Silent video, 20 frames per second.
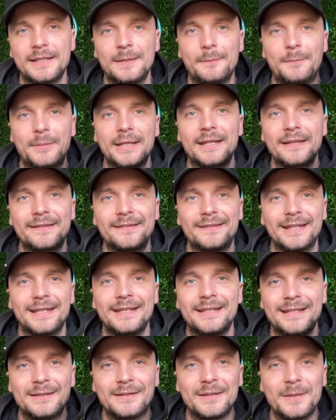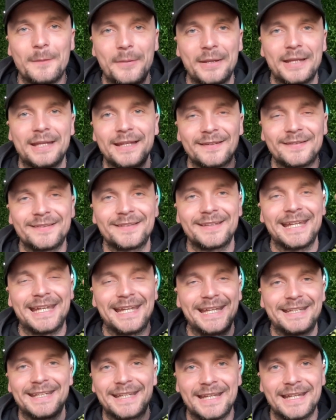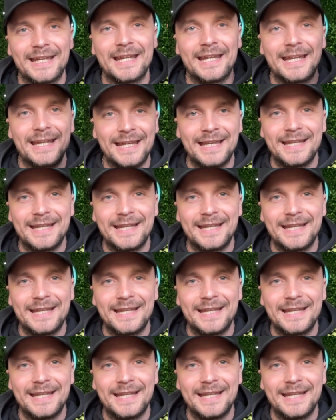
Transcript: The biggest idiot